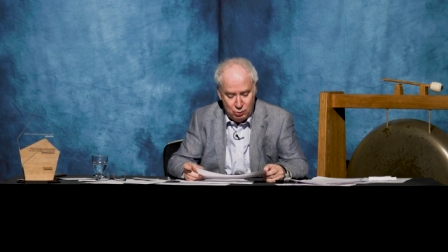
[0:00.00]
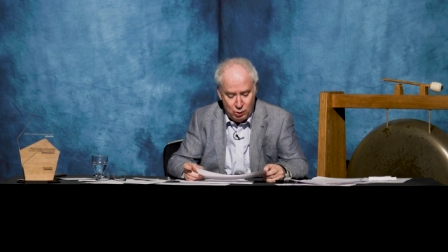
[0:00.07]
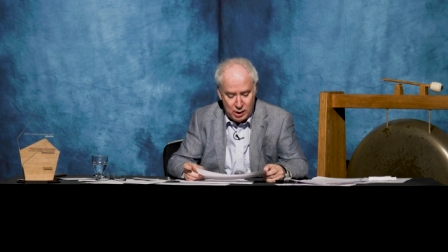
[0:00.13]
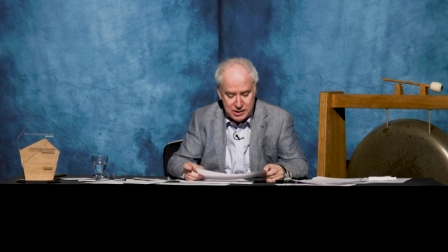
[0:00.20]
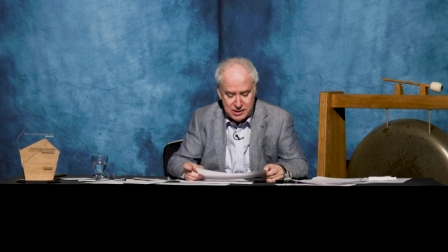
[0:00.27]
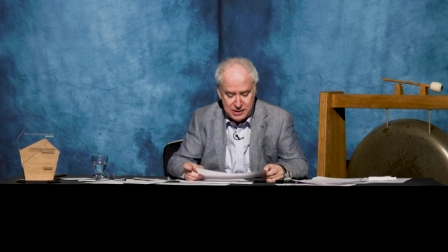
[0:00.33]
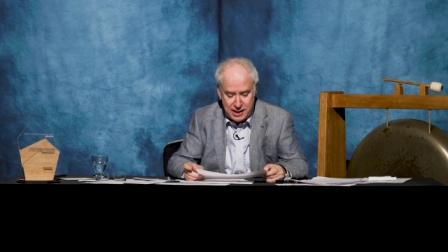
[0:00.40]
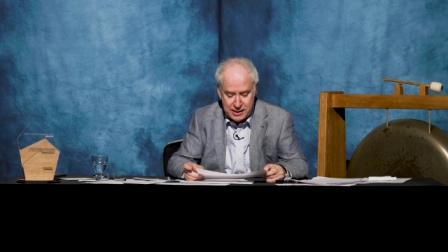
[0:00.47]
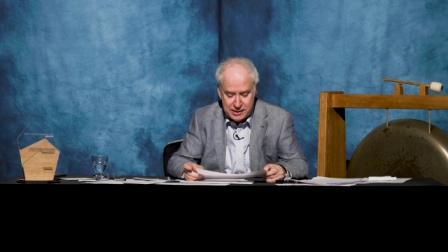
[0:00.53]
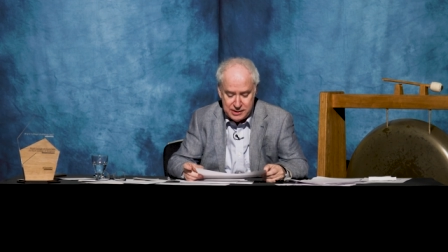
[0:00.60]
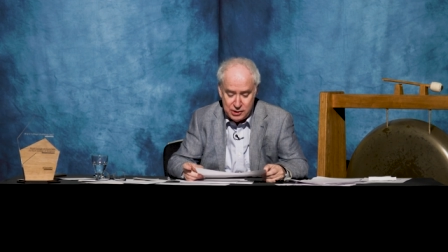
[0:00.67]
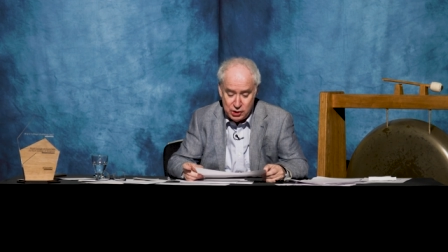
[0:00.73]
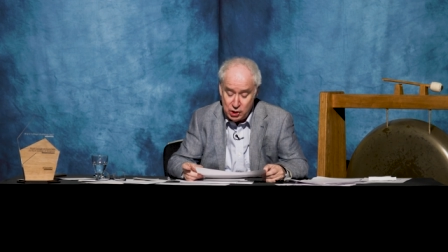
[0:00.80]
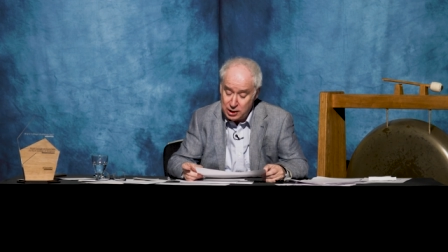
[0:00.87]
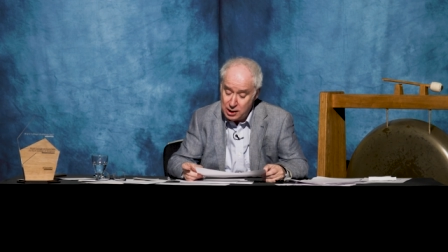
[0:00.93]
What
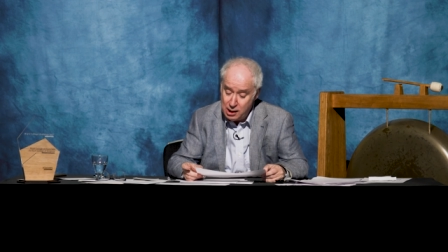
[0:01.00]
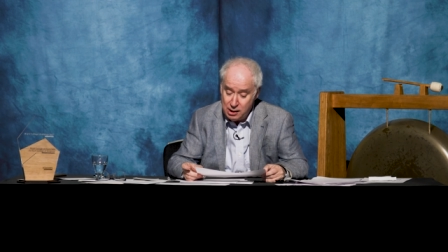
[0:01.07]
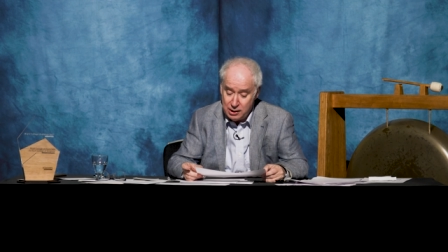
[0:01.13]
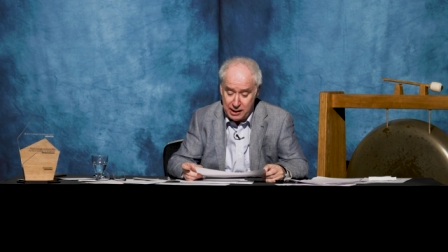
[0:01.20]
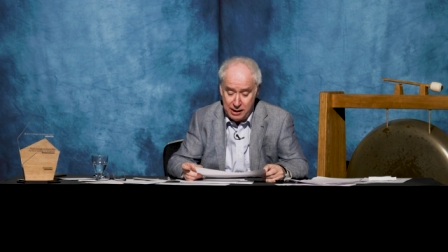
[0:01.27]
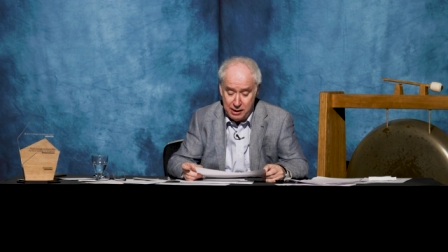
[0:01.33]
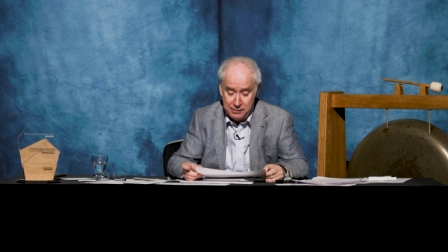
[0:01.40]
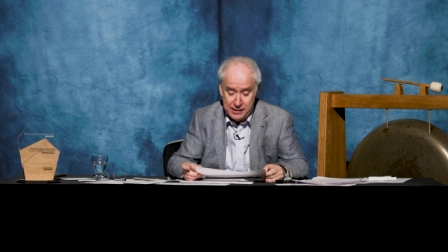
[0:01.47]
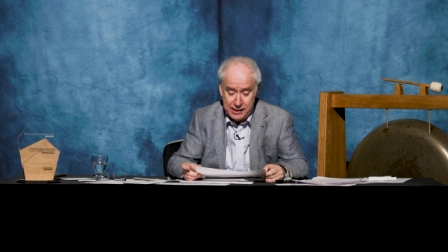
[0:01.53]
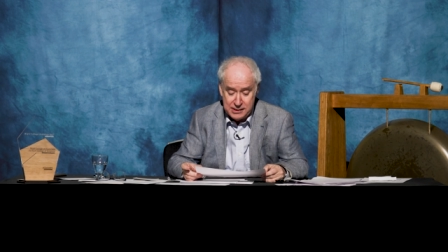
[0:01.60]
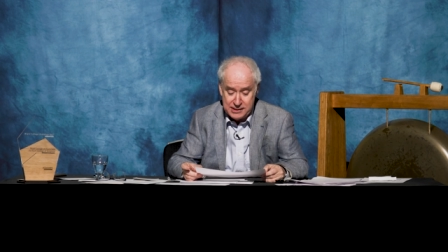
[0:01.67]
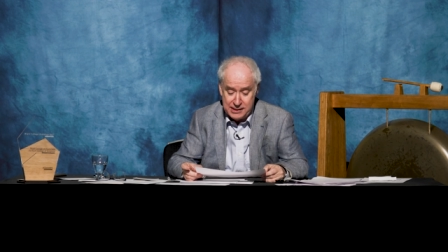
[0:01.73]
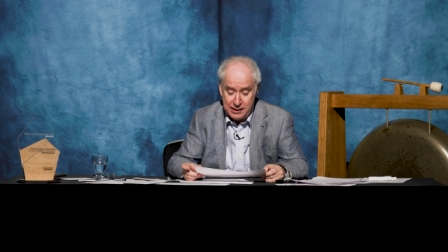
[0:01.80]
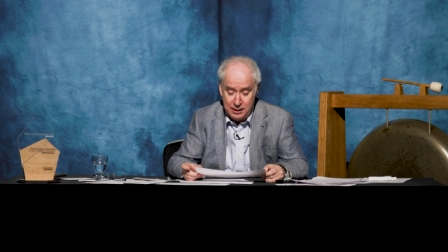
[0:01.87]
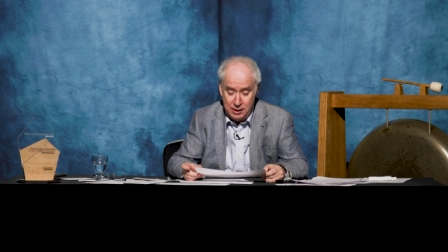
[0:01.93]
starts in Chicago, then
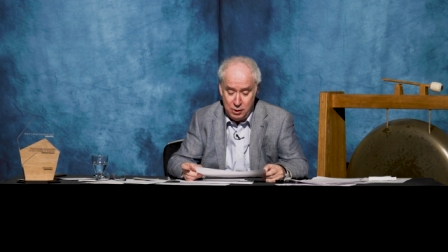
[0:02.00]
St.